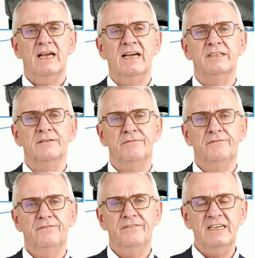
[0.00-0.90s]
And the
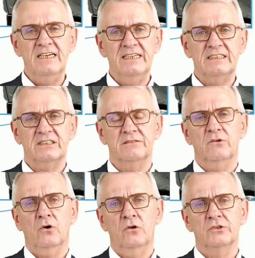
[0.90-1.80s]
feed
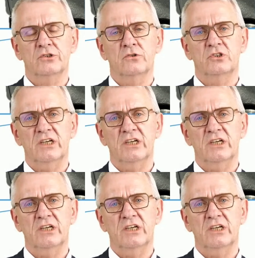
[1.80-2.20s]
also